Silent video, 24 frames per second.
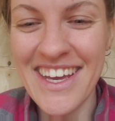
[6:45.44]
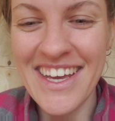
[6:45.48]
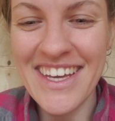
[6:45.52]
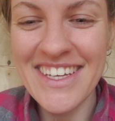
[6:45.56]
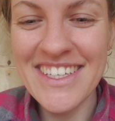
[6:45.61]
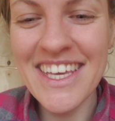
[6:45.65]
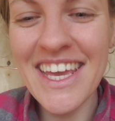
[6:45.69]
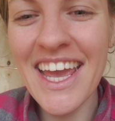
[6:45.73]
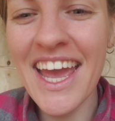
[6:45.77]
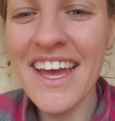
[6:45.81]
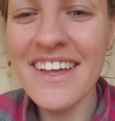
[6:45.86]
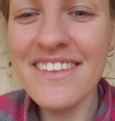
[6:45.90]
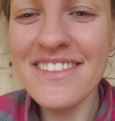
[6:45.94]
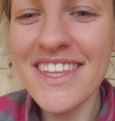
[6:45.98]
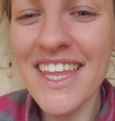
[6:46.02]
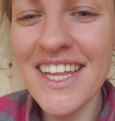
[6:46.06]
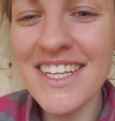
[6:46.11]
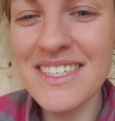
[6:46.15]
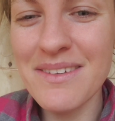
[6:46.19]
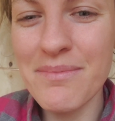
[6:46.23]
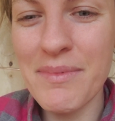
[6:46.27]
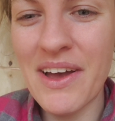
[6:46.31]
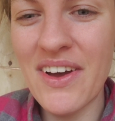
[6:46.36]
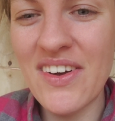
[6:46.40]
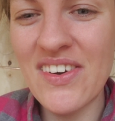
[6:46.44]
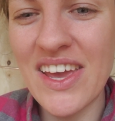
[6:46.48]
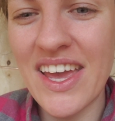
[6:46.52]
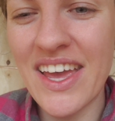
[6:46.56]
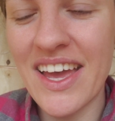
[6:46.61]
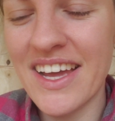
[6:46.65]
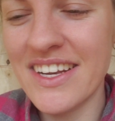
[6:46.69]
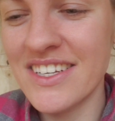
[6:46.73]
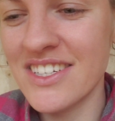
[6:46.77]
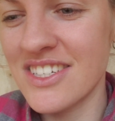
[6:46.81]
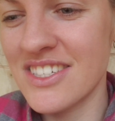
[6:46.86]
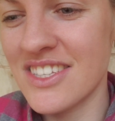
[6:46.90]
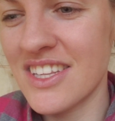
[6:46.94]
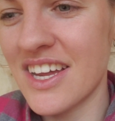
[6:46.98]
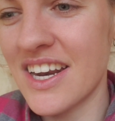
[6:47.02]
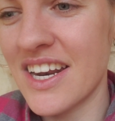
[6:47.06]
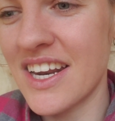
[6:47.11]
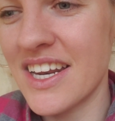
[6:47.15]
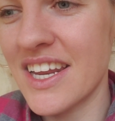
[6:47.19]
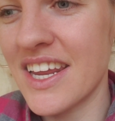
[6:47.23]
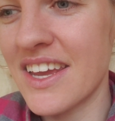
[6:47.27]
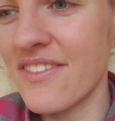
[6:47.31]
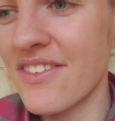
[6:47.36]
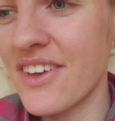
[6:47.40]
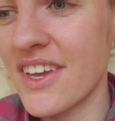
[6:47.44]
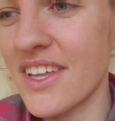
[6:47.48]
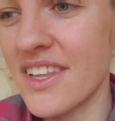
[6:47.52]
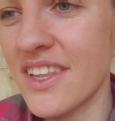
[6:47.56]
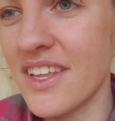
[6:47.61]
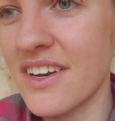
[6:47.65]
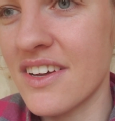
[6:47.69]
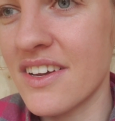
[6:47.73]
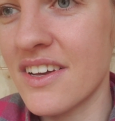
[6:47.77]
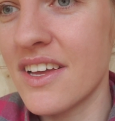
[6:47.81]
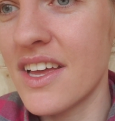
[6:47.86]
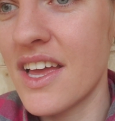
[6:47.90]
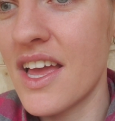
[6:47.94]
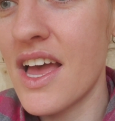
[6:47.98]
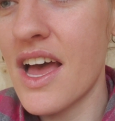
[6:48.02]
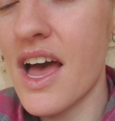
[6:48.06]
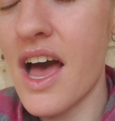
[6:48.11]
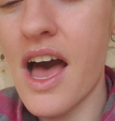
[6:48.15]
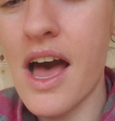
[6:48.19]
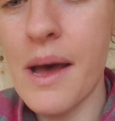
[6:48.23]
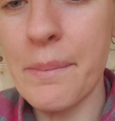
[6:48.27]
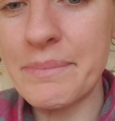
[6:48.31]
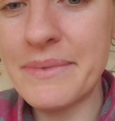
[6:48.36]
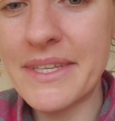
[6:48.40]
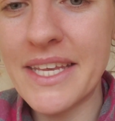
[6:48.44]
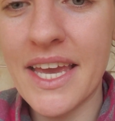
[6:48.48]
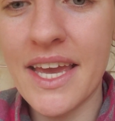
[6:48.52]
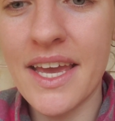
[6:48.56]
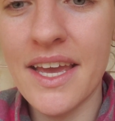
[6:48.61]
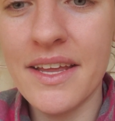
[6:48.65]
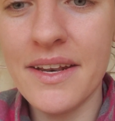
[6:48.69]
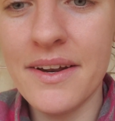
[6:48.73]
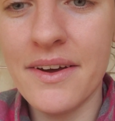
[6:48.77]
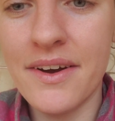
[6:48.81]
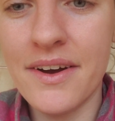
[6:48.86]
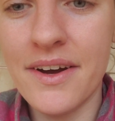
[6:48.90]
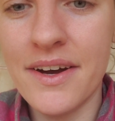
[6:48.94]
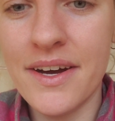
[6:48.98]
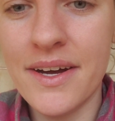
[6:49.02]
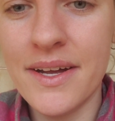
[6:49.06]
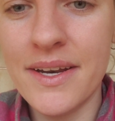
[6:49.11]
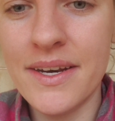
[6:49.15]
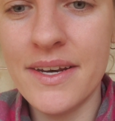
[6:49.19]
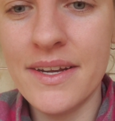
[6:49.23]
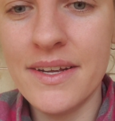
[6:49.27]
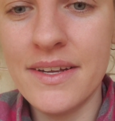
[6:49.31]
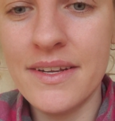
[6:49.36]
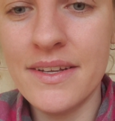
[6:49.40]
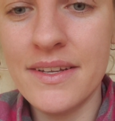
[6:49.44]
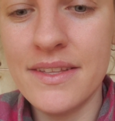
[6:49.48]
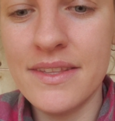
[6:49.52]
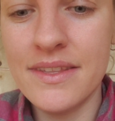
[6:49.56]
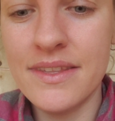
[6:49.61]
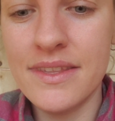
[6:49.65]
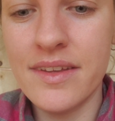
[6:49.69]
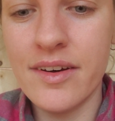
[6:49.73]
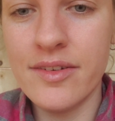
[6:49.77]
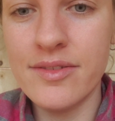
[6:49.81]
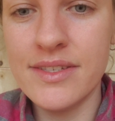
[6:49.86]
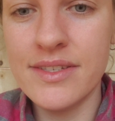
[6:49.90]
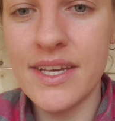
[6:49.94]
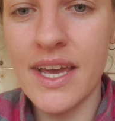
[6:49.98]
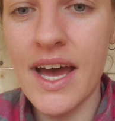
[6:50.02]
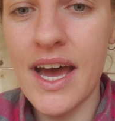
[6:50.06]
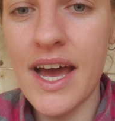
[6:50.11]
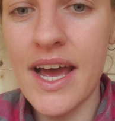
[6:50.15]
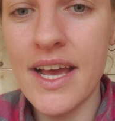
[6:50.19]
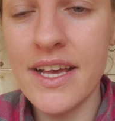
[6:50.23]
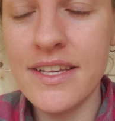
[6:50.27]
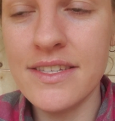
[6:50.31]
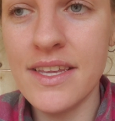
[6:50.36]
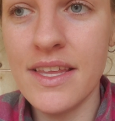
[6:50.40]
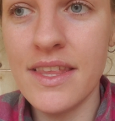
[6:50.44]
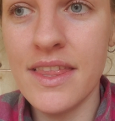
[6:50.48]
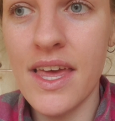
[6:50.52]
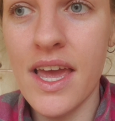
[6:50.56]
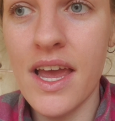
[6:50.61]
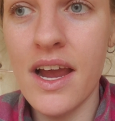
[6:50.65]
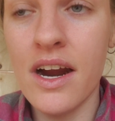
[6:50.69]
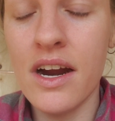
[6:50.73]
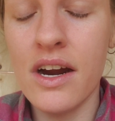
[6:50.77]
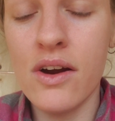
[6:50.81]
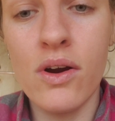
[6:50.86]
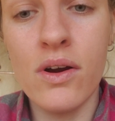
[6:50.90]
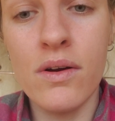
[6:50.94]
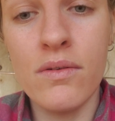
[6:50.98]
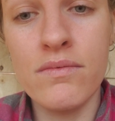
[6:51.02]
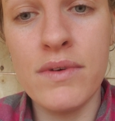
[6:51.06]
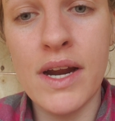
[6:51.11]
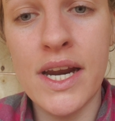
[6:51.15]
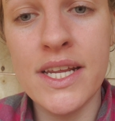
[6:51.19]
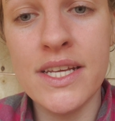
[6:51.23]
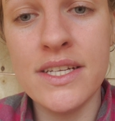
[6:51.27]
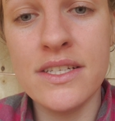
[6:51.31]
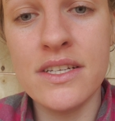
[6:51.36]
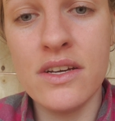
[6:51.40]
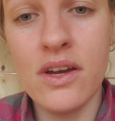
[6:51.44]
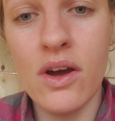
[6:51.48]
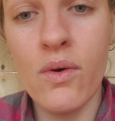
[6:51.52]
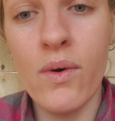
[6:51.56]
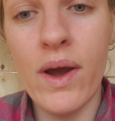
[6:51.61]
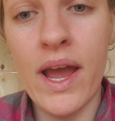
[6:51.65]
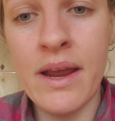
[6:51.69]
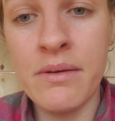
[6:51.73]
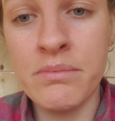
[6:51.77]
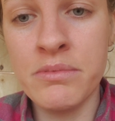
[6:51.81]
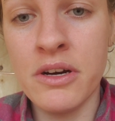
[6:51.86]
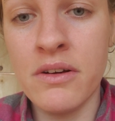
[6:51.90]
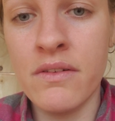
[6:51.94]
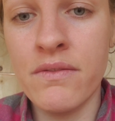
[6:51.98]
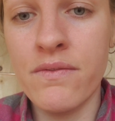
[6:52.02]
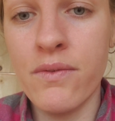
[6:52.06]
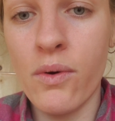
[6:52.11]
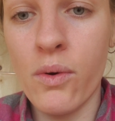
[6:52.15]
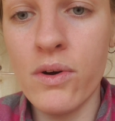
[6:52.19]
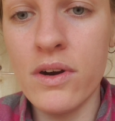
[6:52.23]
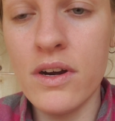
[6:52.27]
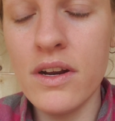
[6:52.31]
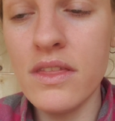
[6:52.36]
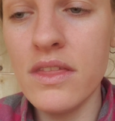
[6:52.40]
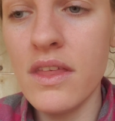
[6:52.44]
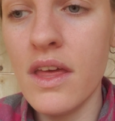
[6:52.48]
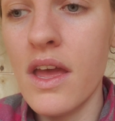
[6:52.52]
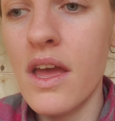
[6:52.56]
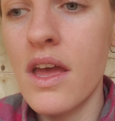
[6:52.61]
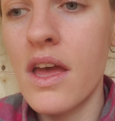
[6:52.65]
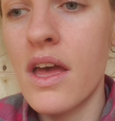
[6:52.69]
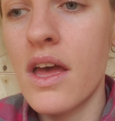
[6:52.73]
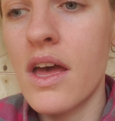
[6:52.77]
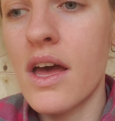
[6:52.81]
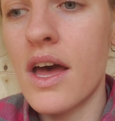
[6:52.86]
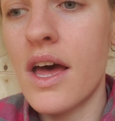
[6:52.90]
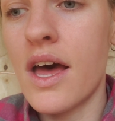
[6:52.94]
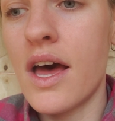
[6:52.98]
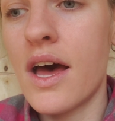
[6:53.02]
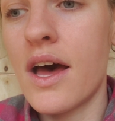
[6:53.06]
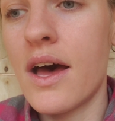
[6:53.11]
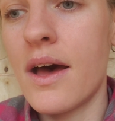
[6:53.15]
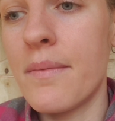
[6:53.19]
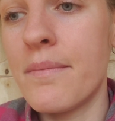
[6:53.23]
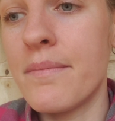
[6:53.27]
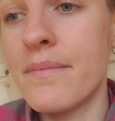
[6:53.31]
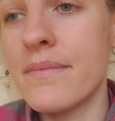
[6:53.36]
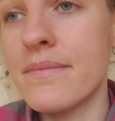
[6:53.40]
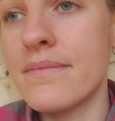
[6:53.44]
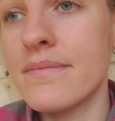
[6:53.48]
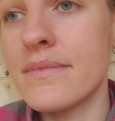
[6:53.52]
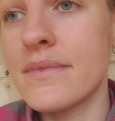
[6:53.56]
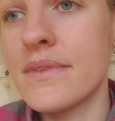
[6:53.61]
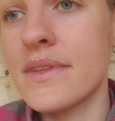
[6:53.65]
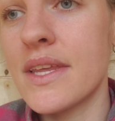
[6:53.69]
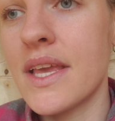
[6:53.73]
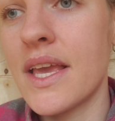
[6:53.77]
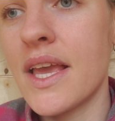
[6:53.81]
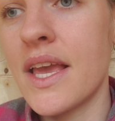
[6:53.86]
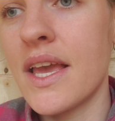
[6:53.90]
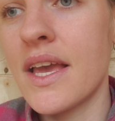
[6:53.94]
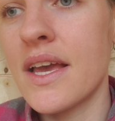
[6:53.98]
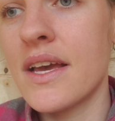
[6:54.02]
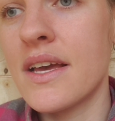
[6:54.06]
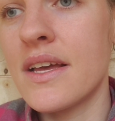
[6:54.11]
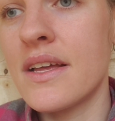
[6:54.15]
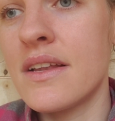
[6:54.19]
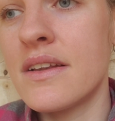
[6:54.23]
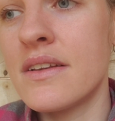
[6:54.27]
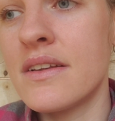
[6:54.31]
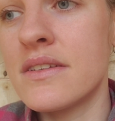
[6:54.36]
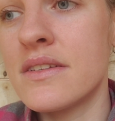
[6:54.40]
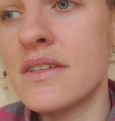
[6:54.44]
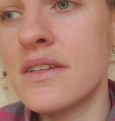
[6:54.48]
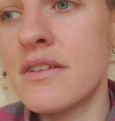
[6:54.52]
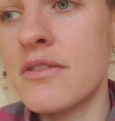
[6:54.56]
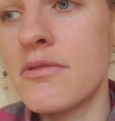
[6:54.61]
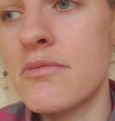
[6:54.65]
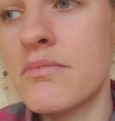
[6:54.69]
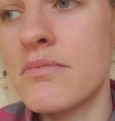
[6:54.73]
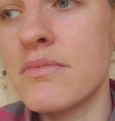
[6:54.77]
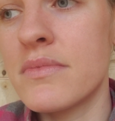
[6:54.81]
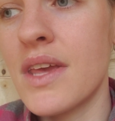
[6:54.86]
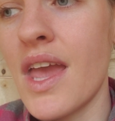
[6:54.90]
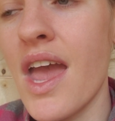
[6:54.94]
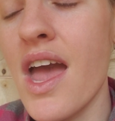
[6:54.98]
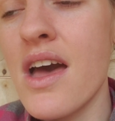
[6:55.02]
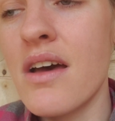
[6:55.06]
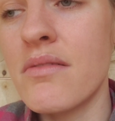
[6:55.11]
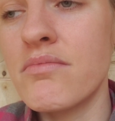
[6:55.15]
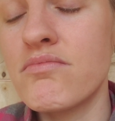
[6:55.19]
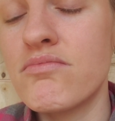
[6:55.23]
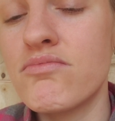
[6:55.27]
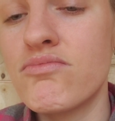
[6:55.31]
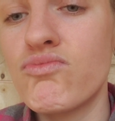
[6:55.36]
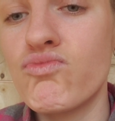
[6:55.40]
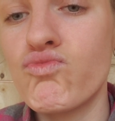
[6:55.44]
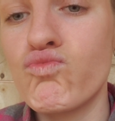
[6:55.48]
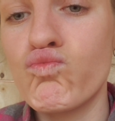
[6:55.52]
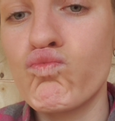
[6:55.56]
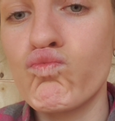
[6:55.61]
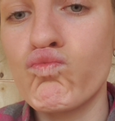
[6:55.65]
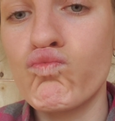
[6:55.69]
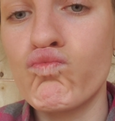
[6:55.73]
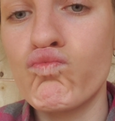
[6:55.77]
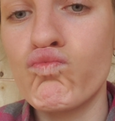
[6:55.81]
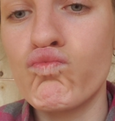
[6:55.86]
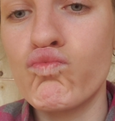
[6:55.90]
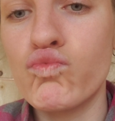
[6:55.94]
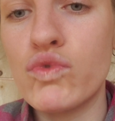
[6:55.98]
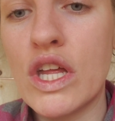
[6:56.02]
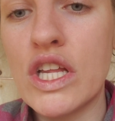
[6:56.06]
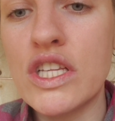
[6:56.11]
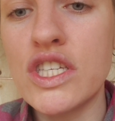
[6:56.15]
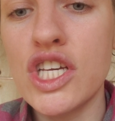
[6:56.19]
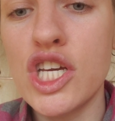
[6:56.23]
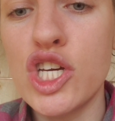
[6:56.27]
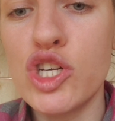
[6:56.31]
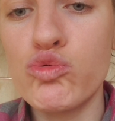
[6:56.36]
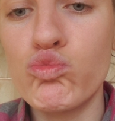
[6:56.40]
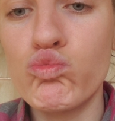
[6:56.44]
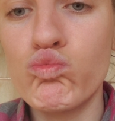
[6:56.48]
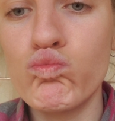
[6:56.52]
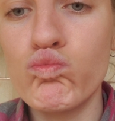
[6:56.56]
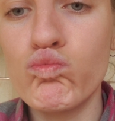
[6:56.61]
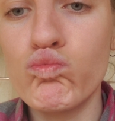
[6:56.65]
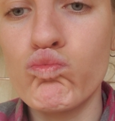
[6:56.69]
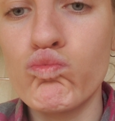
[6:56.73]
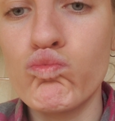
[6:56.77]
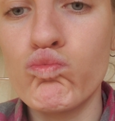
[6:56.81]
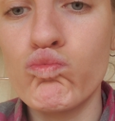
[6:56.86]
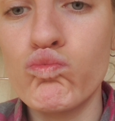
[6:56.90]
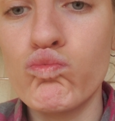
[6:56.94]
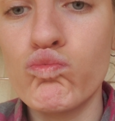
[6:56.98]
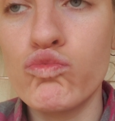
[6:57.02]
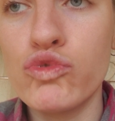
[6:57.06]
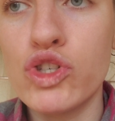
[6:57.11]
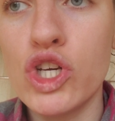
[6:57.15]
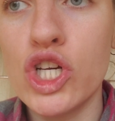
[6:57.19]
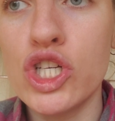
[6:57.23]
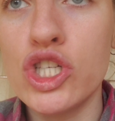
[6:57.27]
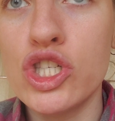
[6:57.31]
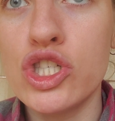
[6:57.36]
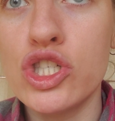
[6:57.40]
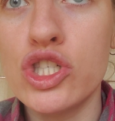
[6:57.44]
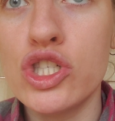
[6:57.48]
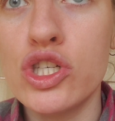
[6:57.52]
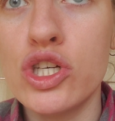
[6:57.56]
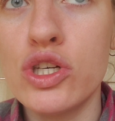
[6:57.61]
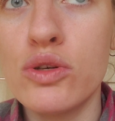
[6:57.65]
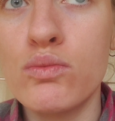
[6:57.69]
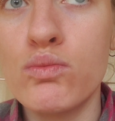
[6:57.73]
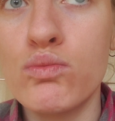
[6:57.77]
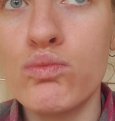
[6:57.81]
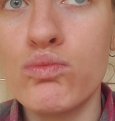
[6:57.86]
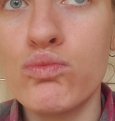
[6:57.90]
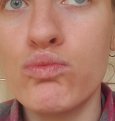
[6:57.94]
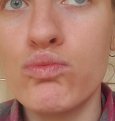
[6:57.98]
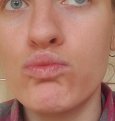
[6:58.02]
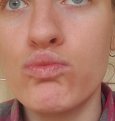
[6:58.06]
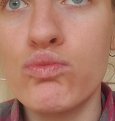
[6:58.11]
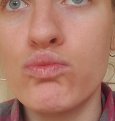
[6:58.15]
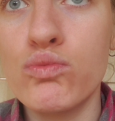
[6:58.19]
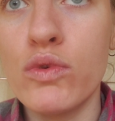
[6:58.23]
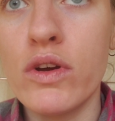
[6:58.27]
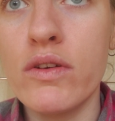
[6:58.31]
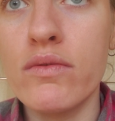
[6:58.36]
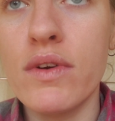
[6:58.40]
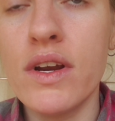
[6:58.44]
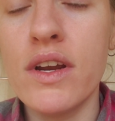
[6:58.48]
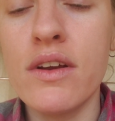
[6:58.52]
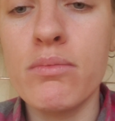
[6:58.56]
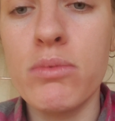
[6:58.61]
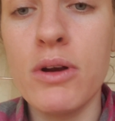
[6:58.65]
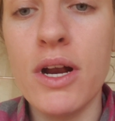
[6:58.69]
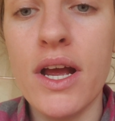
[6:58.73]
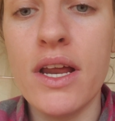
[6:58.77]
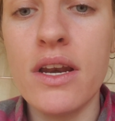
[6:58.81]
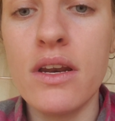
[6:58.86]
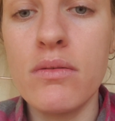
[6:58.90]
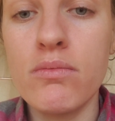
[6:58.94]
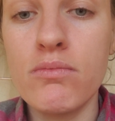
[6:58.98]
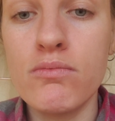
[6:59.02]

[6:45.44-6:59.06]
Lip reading: yeah, that's about it. I just thought I'd give you a little update on those guys. They are ready to go April 4th. And yeah, that's it. Just, we rebred